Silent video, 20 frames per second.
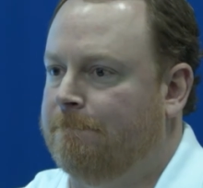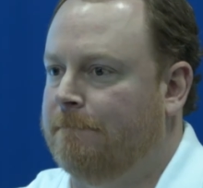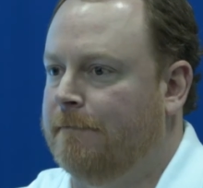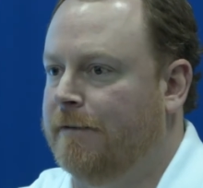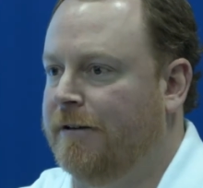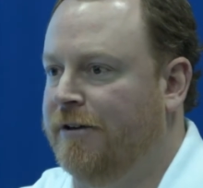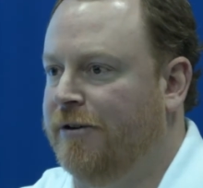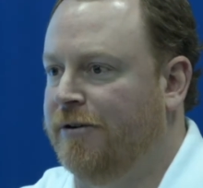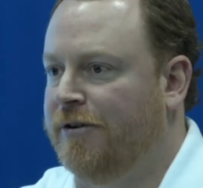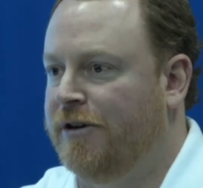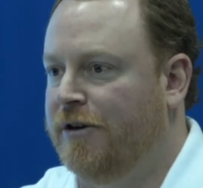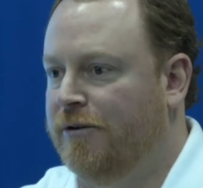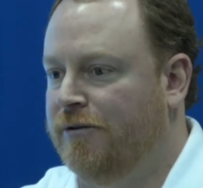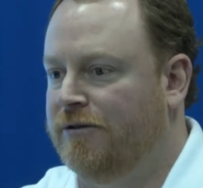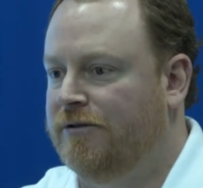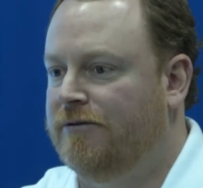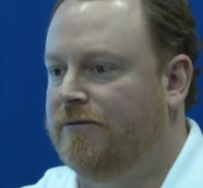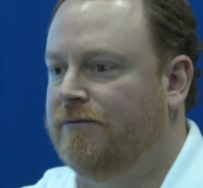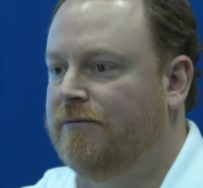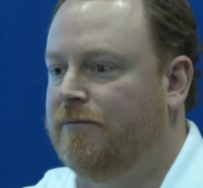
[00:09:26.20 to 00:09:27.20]
You know,
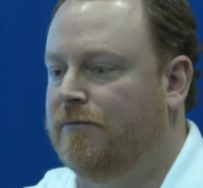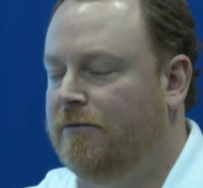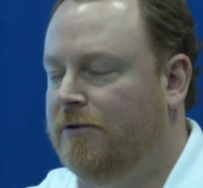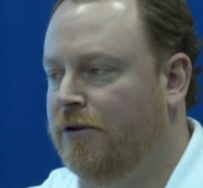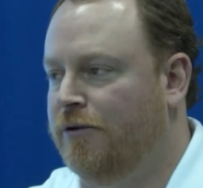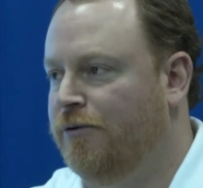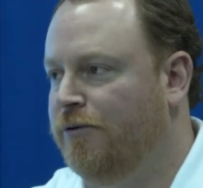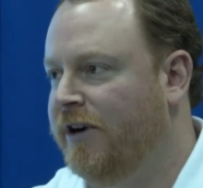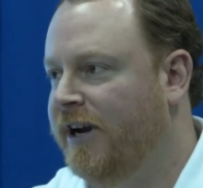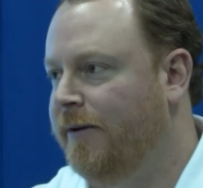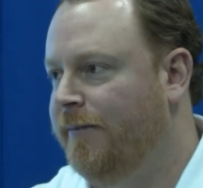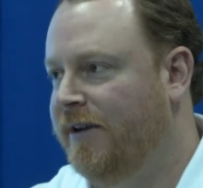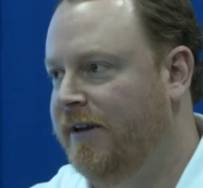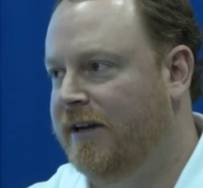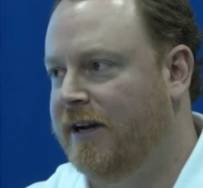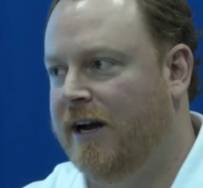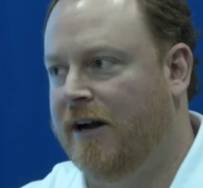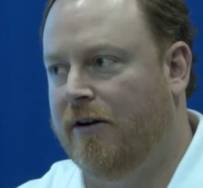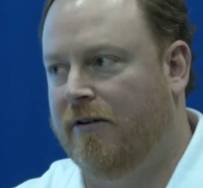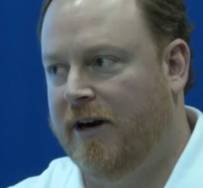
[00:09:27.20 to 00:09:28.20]
Coach Ramey,
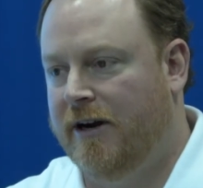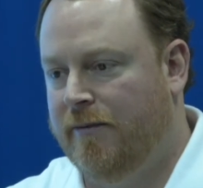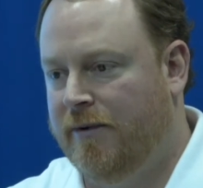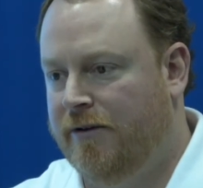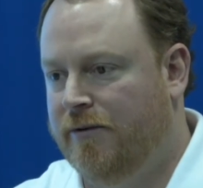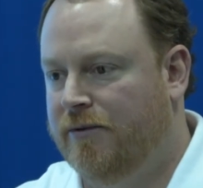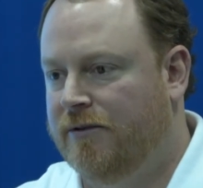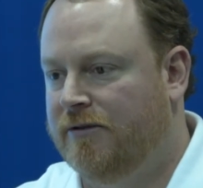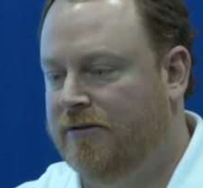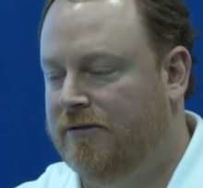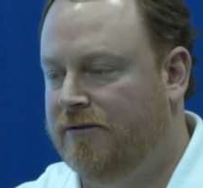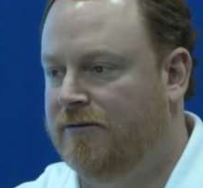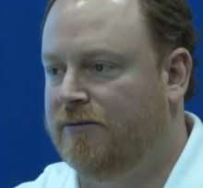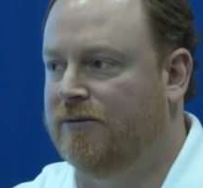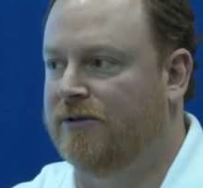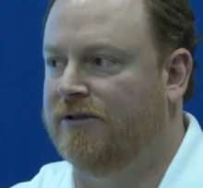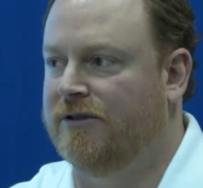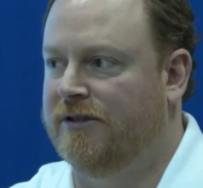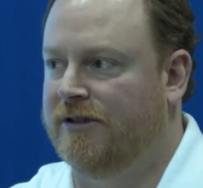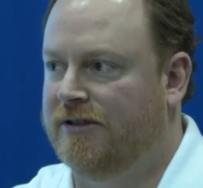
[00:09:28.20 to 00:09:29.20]
Kyle Ramey
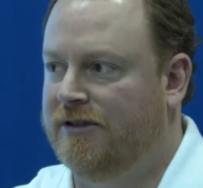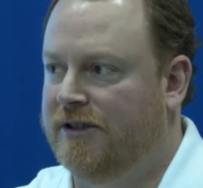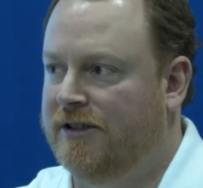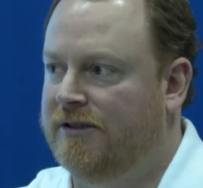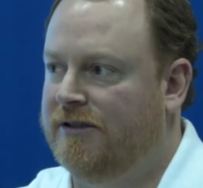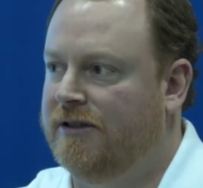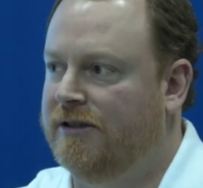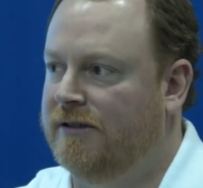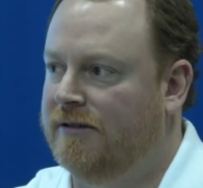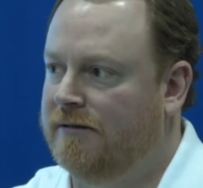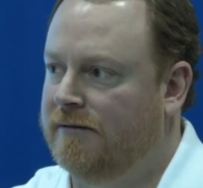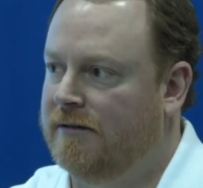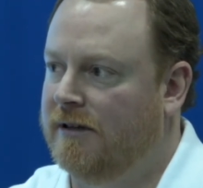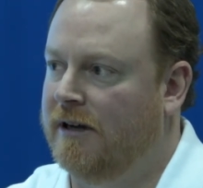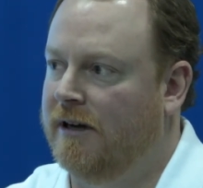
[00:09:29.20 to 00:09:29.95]
was an assistant.